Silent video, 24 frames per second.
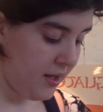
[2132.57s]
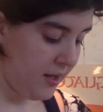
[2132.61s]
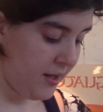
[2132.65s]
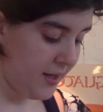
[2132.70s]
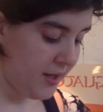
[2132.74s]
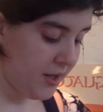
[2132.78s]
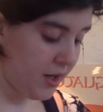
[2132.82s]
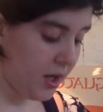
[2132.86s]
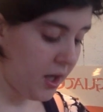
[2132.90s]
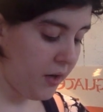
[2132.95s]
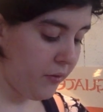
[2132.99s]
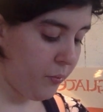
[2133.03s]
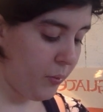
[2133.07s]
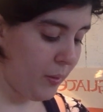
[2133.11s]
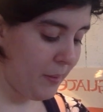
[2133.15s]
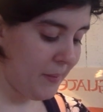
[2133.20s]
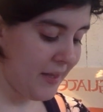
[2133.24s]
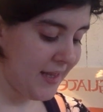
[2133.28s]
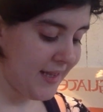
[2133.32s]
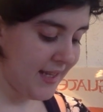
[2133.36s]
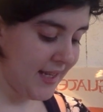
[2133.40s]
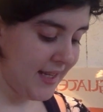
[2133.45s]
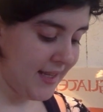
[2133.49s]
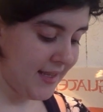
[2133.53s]
They talk of
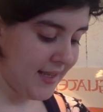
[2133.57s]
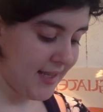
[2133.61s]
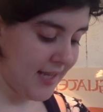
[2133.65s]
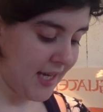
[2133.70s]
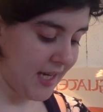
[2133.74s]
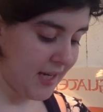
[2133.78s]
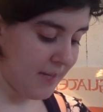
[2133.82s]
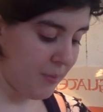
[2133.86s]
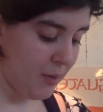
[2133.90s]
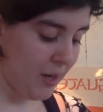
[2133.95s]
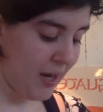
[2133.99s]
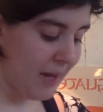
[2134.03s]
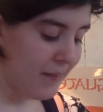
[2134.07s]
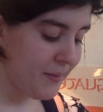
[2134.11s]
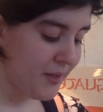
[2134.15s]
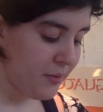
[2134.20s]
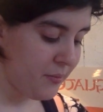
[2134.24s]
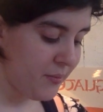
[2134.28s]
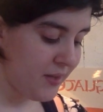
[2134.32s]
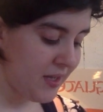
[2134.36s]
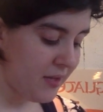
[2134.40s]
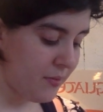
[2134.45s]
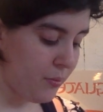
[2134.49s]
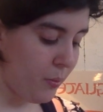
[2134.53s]
women's instinct. Perhaps
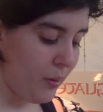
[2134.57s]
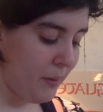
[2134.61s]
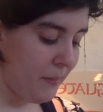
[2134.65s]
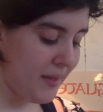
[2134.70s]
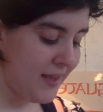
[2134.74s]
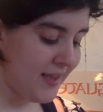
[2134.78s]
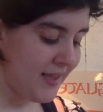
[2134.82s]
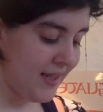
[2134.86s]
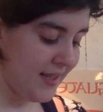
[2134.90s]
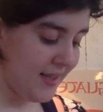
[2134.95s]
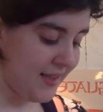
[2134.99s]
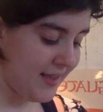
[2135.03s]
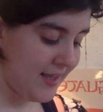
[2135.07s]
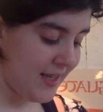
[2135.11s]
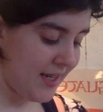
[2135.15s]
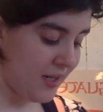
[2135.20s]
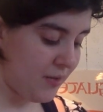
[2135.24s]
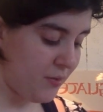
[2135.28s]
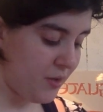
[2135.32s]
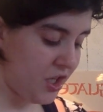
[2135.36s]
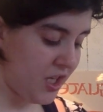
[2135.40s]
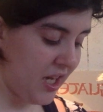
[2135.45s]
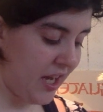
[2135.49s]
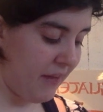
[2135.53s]
it was women's
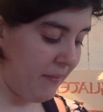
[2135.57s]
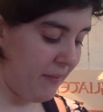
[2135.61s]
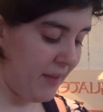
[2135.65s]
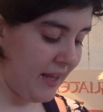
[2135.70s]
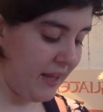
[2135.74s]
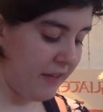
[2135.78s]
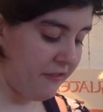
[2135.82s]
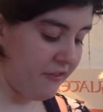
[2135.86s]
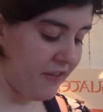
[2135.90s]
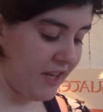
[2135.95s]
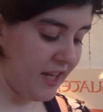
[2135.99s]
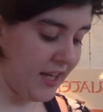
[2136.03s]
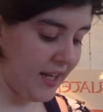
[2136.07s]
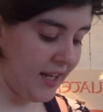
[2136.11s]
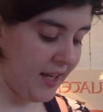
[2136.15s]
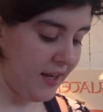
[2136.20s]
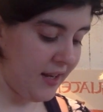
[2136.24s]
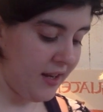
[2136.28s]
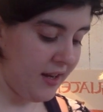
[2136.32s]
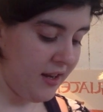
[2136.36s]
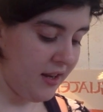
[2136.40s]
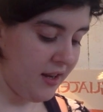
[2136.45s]
instinct which gave me that feeling.